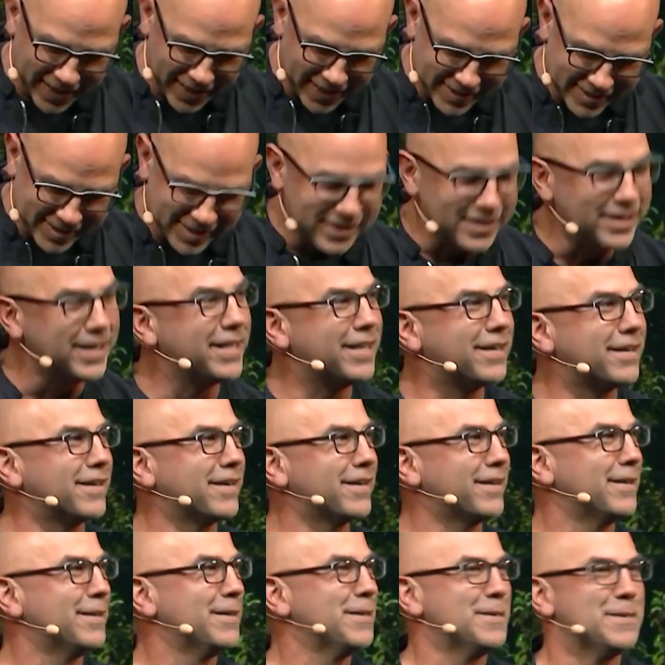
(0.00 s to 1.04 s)
the
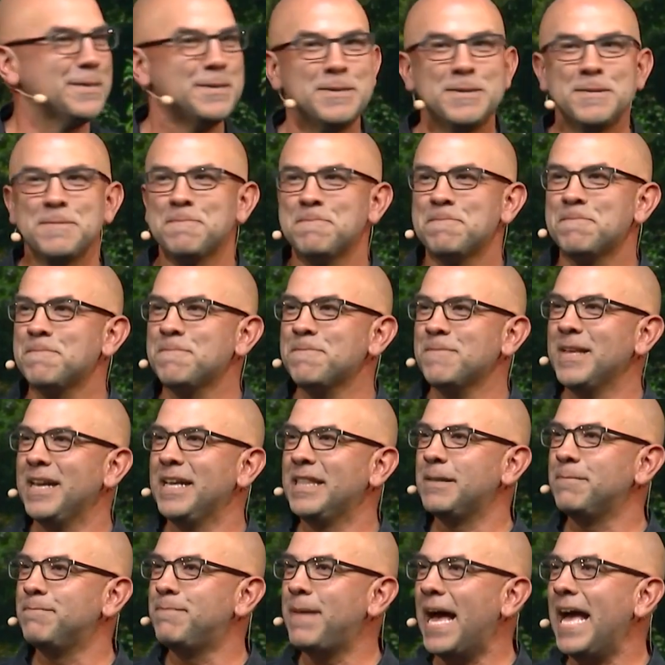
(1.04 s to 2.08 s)
escalator
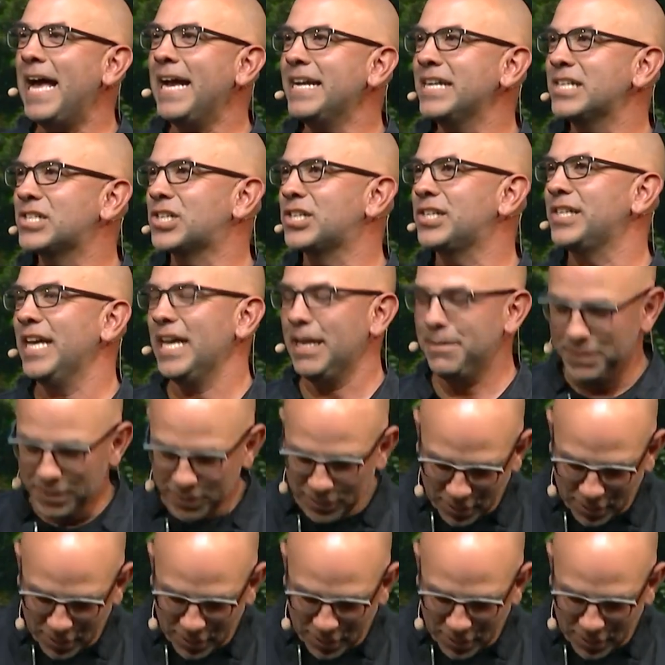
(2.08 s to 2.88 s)
at the baggage claim,